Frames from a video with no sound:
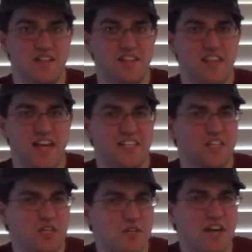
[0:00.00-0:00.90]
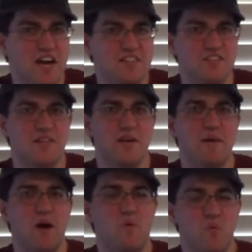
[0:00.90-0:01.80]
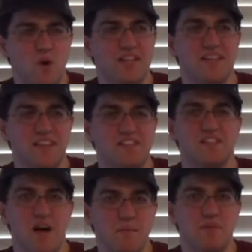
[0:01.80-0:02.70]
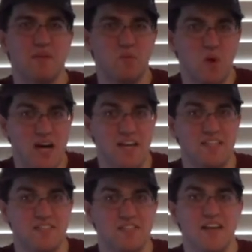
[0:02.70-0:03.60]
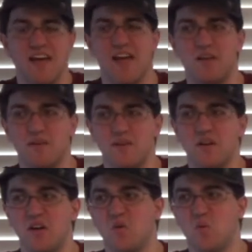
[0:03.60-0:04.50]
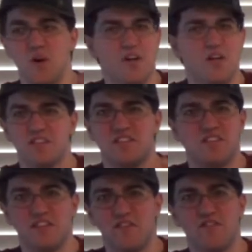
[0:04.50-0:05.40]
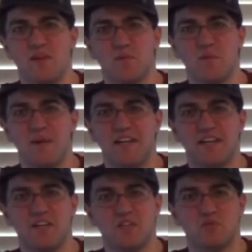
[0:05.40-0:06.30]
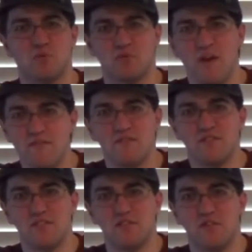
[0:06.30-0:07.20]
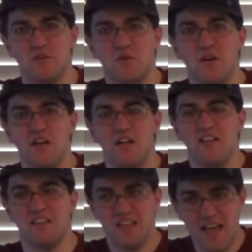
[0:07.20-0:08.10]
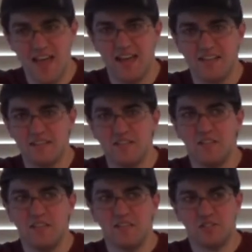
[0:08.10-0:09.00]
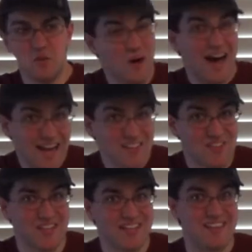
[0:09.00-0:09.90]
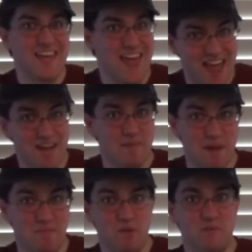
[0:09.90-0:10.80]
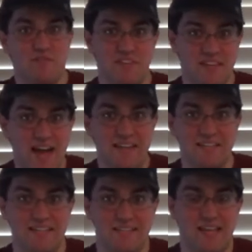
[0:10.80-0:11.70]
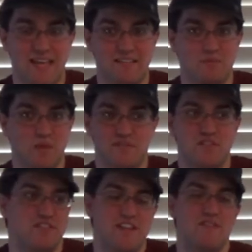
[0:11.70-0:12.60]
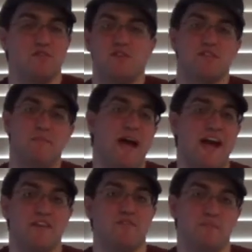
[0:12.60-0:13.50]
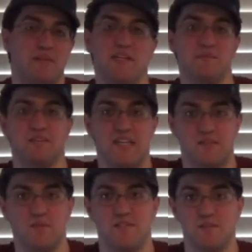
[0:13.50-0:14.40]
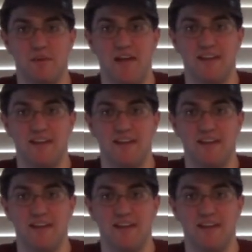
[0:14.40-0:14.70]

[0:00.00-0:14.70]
that curiosity about what this company was, and what all this stuff they were making cultural reference to, led to, I think, the anime boom of the 90s, and we've just never looked back from being obsessed with Japan.